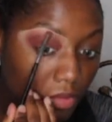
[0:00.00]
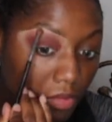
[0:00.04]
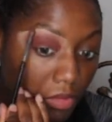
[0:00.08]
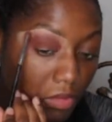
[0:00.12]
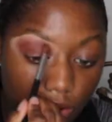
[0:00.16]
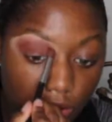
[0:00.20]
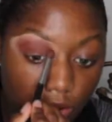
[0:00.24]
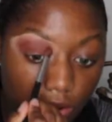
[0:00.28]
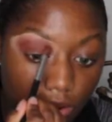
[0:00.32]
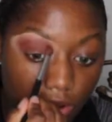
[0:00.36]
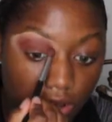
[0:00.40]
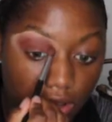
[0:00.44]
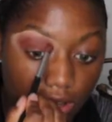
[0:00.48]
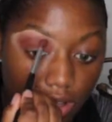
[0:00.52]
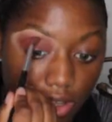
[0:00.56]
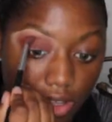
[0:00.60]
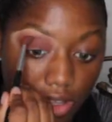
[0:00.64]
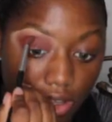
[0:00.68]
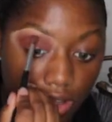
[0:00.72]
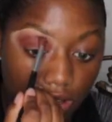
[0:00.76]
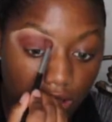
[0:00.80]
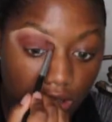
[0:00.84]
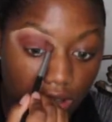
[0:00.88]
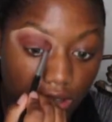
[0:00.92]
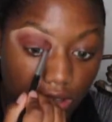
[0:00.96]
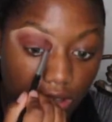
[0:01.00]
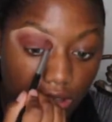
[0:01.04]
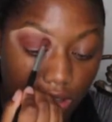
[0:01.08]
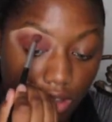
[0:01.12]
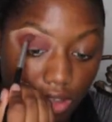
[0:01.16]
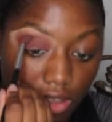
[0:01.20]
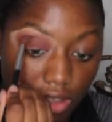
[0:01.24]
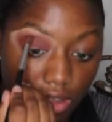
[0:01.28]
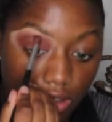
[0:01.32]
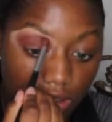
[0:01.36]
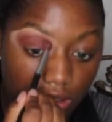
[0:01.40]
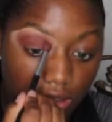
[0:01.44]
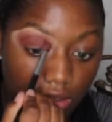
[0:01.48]
So
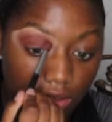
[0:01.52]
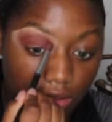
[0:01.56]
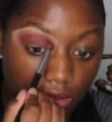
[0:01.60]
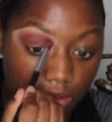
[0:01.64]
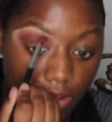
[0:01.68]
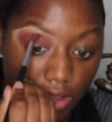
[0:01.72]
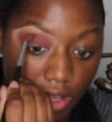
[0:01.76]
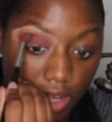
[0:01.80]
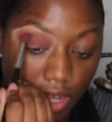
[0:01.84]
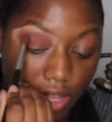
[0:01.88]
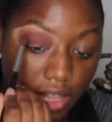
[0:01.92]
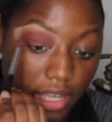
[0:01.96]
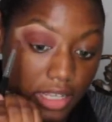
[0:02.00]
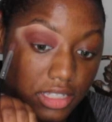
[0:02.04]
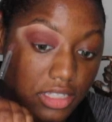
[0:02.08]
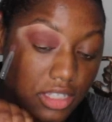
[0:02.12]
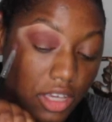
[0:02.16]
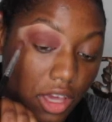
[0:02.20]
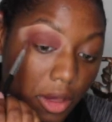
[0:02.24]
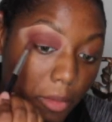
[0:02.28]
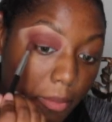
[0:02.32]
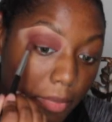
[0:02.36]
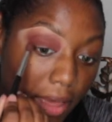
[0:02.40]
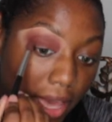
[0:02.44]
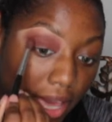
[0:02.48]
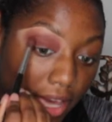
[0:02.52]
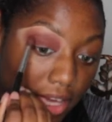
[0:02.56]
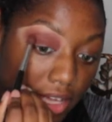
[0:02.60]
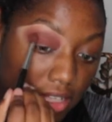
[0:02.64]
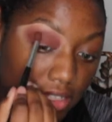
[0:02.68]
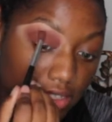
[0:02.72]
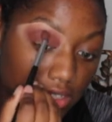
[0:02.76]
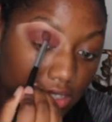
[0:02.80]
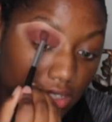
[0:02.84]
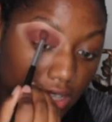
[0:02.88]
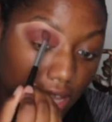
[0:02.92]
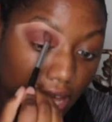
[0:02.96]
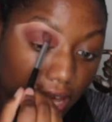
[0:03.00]
I like to go back
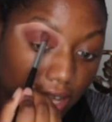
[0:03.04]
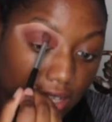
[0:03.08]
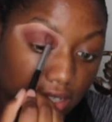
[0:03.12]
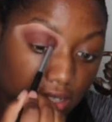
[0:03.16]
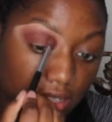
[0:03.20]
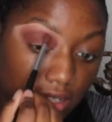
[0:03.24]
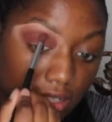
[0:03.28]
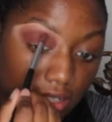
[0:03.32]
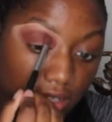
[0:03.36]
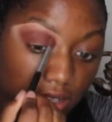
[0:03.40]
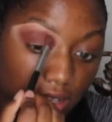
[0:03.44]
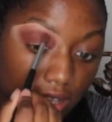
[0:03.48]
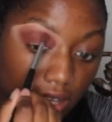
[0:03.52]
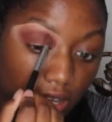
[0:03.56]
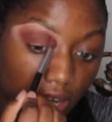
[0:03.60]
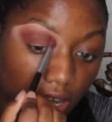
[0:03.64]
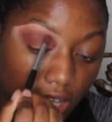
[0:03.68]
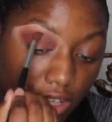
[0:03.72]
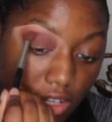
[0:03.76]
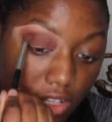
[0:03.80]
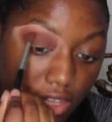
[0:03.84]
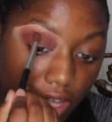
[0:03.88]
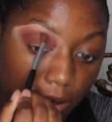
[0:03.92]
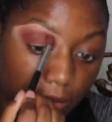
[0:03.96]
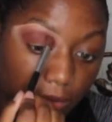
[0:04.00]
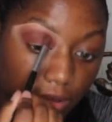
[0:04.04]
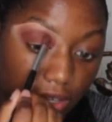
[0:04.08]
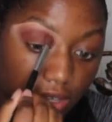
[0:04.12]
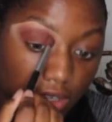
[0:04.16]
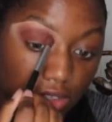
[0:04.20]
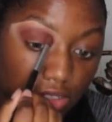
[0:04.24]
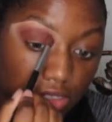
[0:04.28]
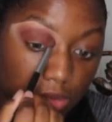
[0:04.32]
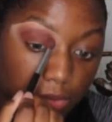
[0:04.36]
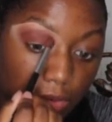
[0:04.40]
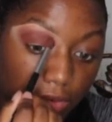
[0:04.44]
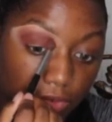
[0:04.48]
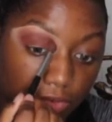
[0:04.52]
into that color that we
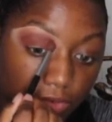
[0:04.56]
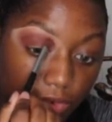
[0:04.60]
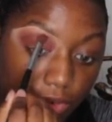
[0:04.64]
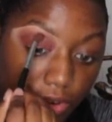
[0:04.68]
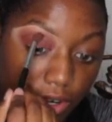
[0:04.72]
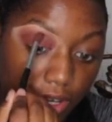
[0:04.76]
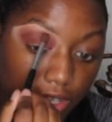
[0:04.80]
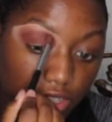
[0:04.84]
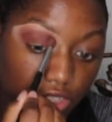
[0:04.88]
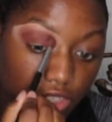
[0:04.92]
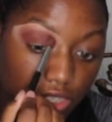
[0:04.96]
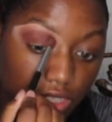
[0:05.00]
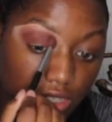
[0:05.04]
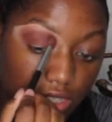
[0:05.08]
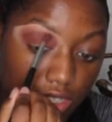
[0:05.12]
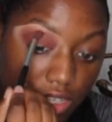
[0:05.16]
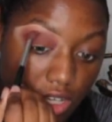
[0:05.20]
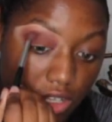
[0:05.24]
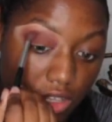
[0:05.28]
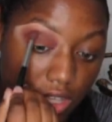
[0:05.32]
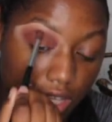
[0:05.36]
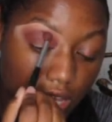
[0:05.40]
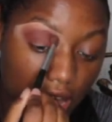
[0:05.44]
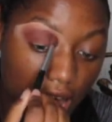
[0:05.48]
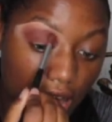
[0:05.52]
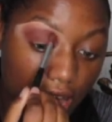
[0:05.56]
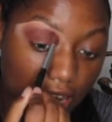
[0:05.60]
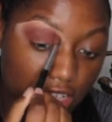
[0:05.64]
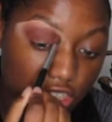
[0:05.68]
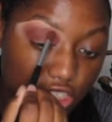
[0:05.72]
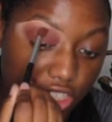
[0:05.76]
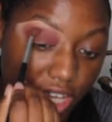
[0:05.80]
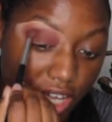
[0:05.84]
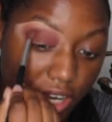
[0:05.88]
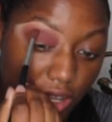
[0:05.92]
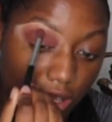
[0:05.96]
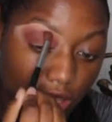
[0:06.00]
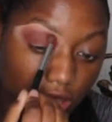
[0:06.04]
used before just so the
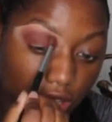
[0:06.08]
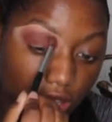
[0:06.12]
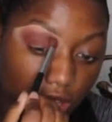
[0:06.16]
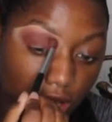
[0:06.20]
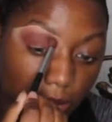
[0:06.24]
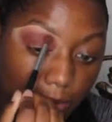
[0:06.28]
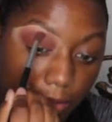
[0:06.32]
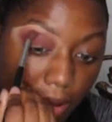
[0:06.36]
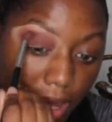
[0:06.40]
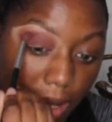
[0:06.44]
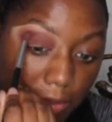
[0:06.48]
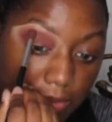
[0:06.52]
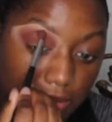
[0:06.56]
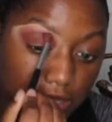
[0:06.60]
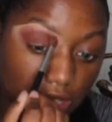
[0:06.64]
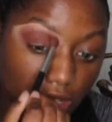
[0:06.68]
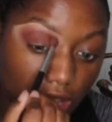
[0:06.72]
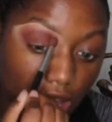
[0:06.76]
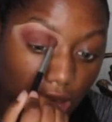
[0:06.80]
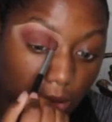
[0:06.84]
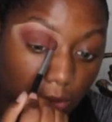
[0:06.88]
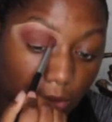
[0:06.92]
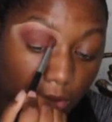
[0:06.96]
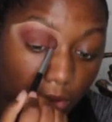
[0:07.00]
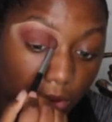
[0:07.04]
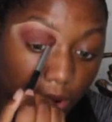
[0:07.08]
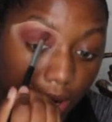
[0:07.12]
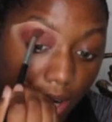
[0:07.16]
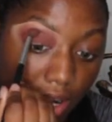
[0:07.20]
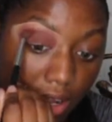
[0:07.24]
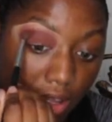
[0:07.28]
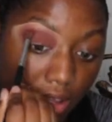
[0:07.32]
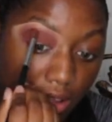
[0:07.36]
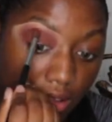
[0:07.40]
eyeshadow look pops a lot more.